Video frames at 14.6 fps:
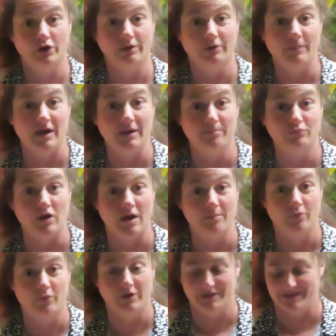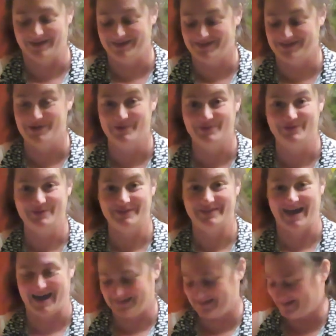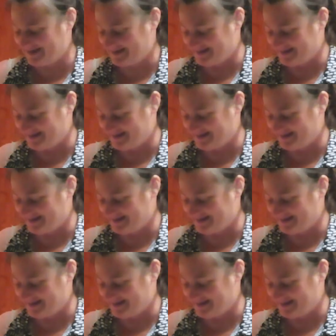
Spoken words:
you might drop one. Don't do that.